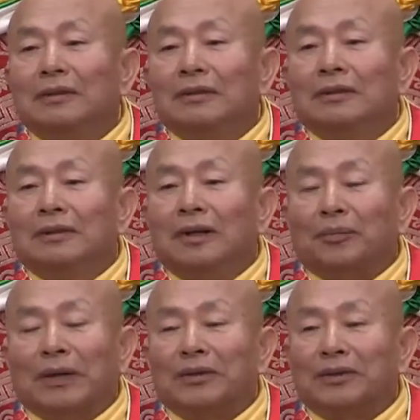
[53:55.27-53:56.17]
I wish
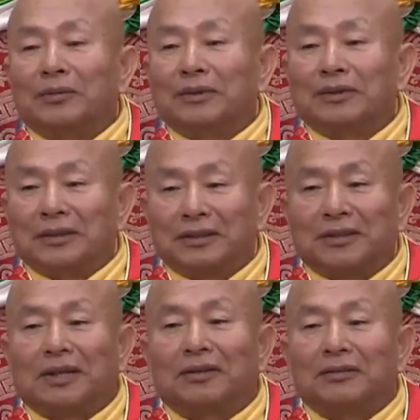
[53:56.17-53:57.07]
other people would
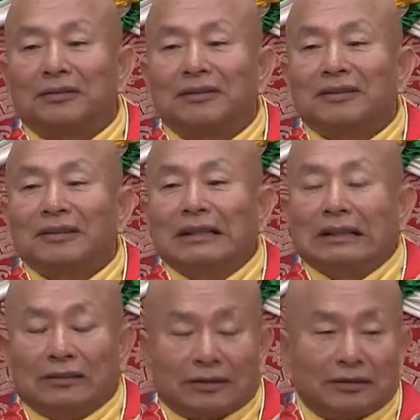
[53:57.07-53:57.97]
do, but not for
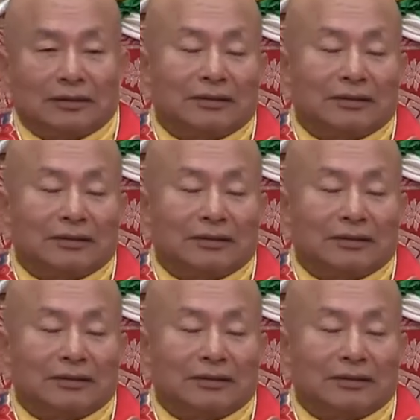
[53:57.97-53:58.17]
myself.